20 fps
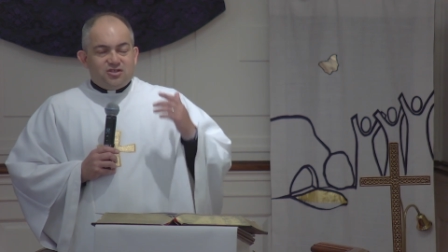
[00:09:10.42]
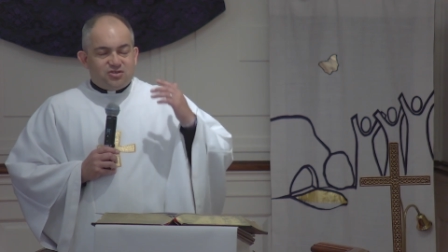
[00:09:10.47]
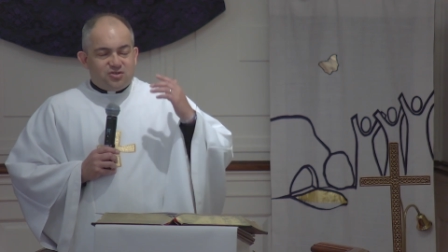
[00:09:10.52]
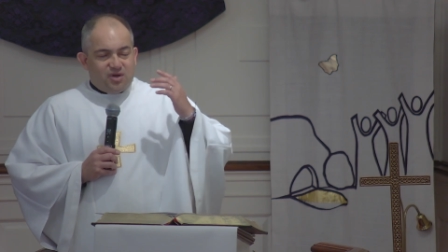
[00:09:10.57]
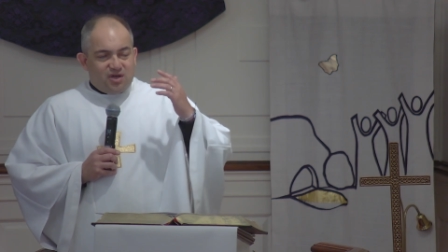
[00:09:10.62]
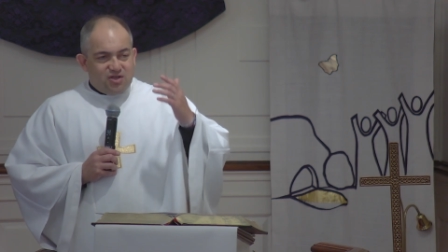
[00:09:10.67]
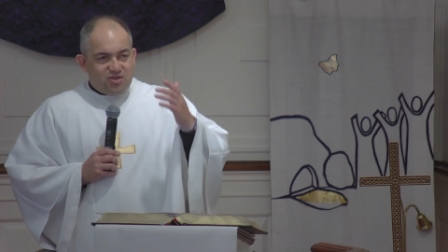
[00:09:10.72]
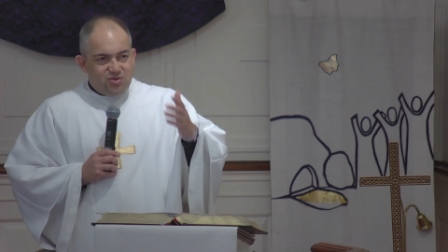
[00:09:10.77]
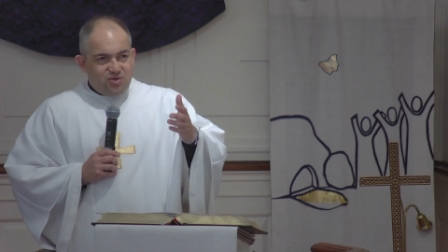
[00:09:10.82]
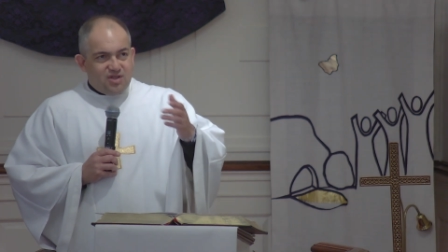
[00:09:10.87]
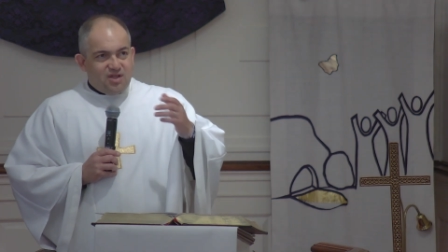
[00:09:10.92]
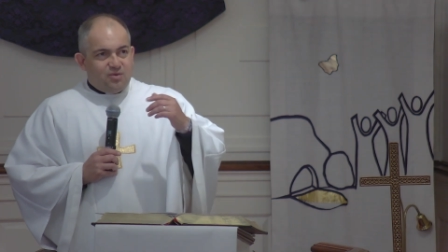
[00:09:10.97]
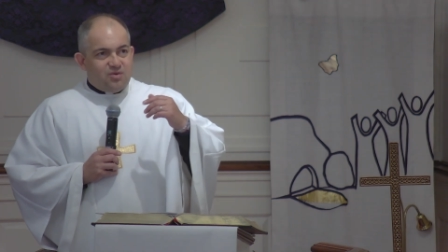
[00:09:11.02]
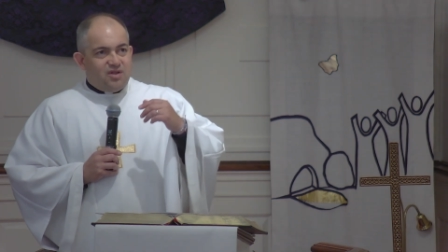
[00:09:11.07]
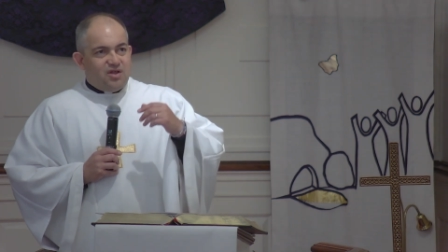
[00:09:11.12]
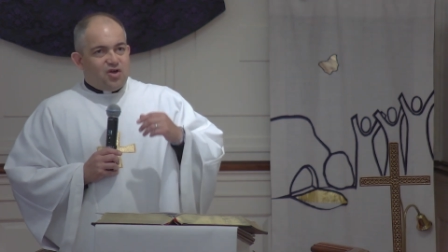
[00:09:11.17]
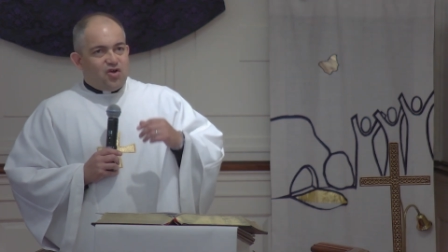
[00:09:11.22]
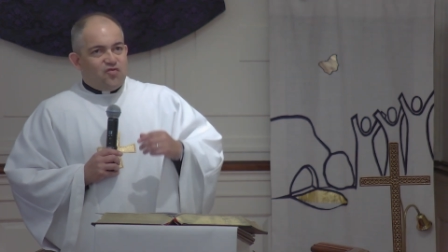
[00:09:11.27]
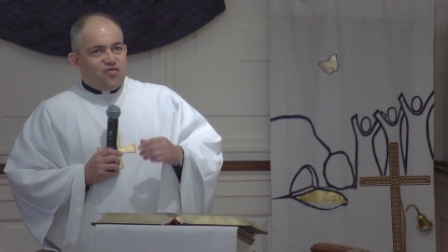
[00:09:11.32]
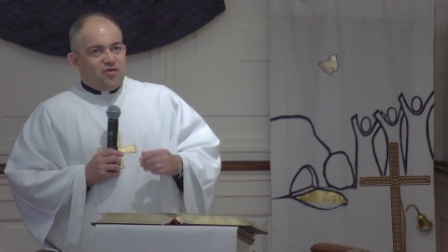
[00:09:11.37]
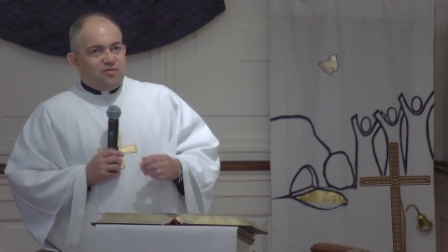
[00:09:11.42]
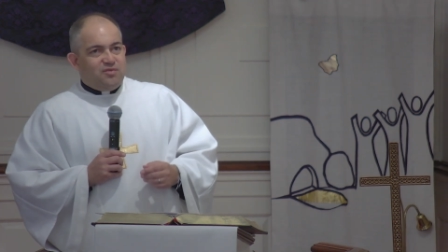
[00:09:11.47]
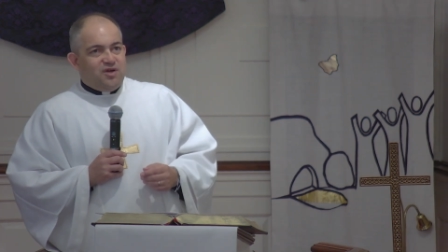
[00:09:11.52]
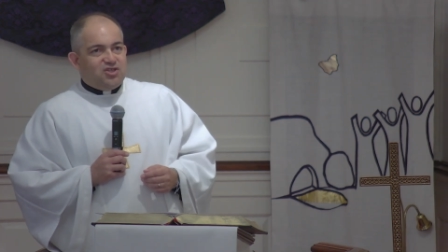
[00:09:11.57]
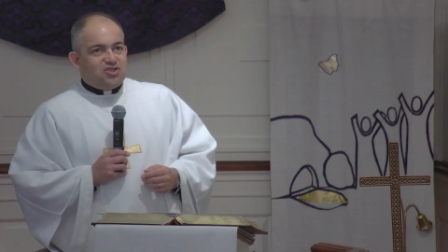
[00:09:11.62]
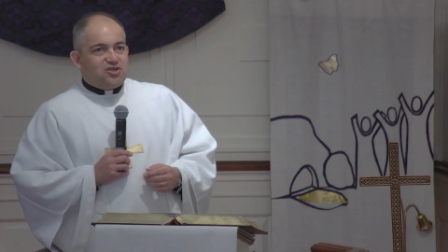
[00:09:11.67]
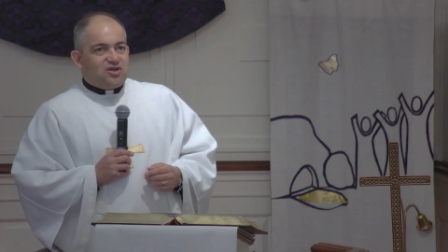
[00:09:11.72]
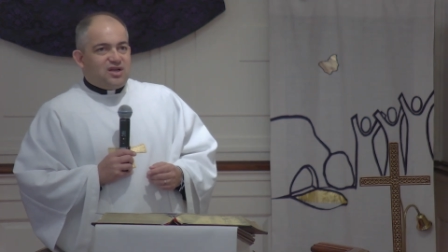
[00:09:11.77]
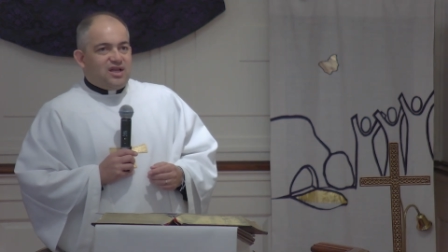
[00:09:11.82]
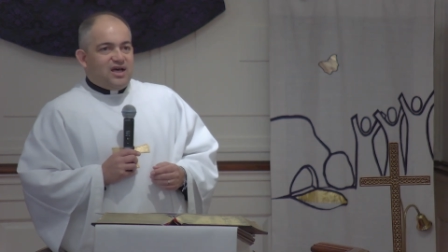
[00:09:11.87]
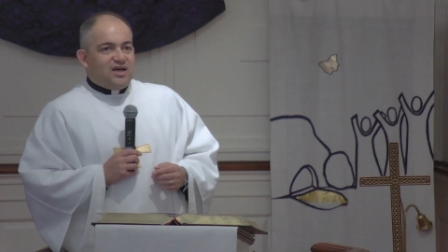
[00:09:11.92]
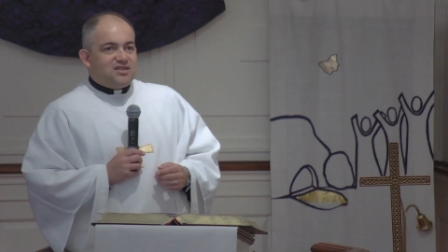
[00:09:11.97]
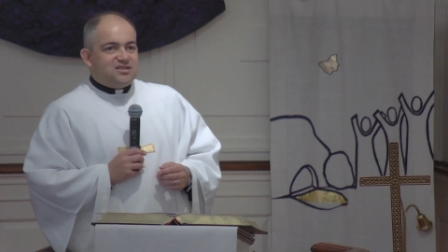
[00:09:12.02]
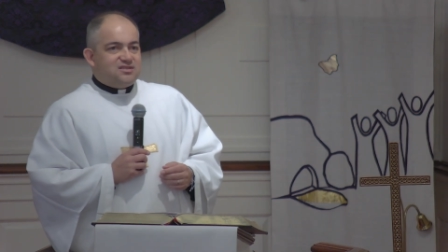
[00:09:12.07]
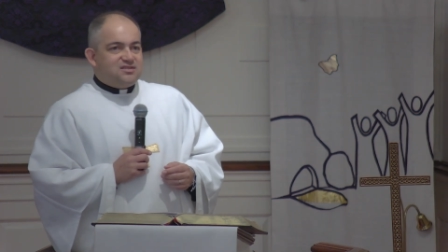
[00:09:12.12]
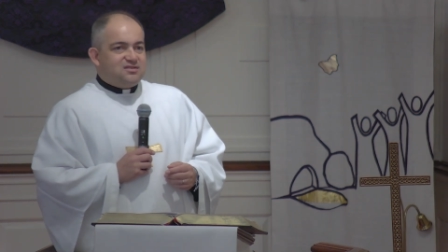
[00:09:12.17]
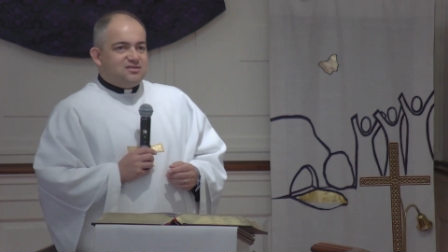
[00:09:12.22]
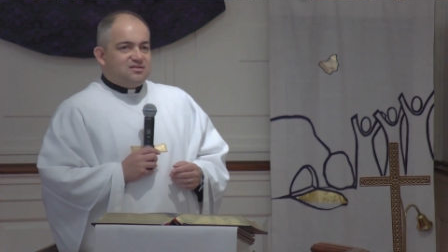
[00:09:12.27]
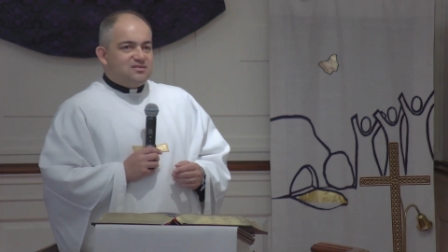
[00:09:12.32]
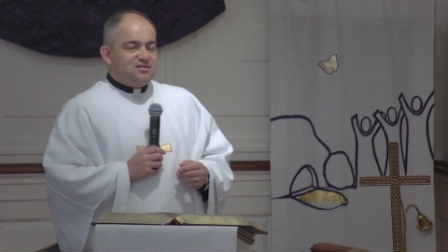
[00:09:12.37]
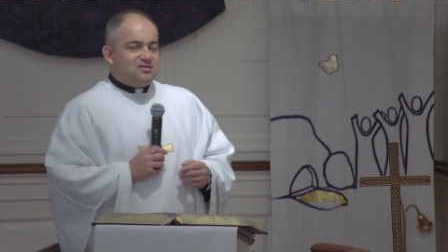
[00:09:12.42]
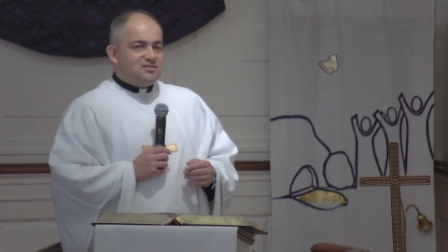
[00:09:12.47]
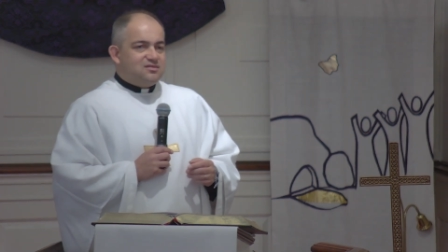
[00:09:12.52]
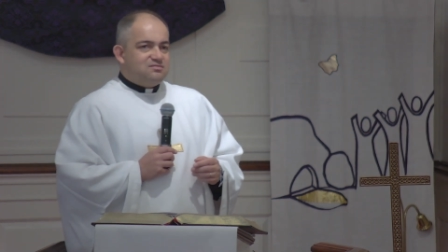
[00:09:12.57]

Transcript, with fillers: So I do that with a confirmation class.